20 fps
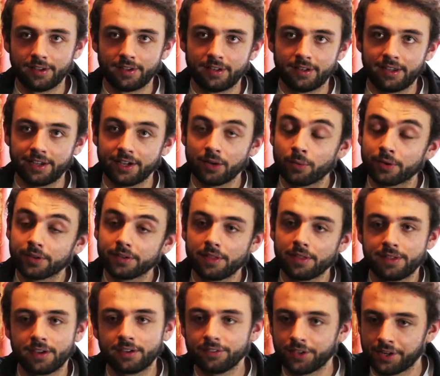Like one of the
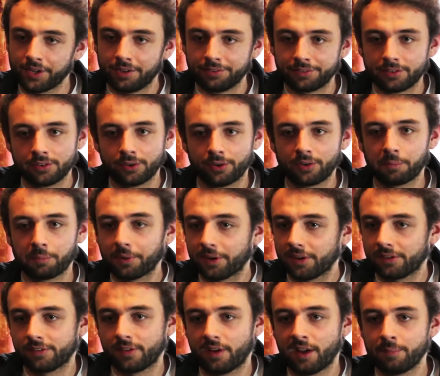things I often talk about
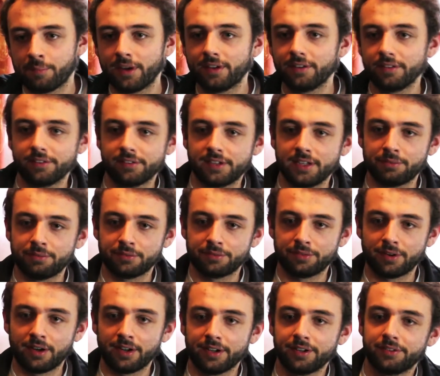is that I met Stephen
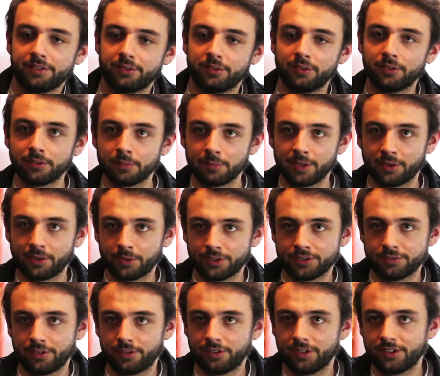Fry through the Make-A-Wish
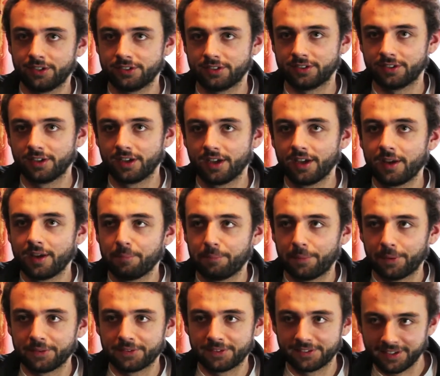Foundation.
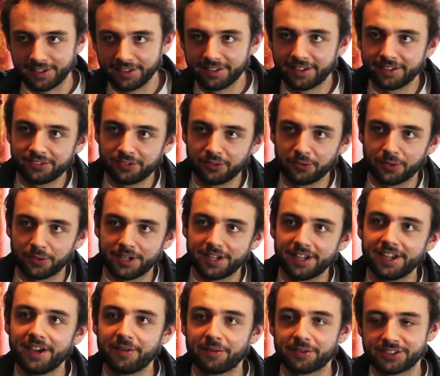But to tell that story,
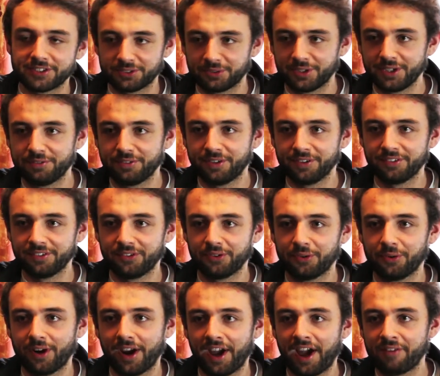which is a really fun
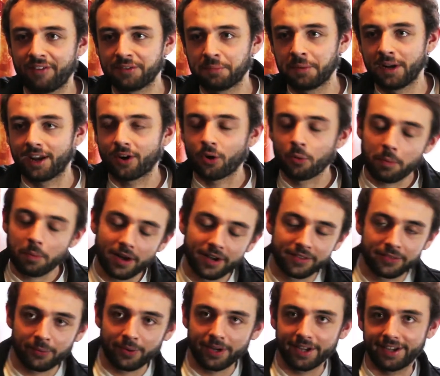story, I have to be like, "Oh, by
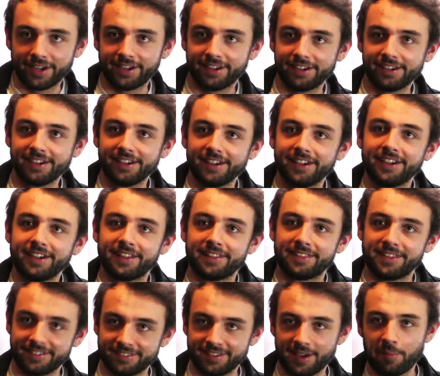the way,
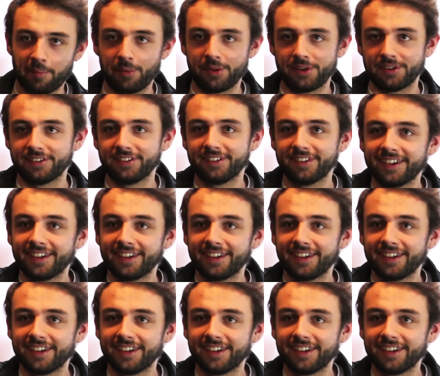this happened."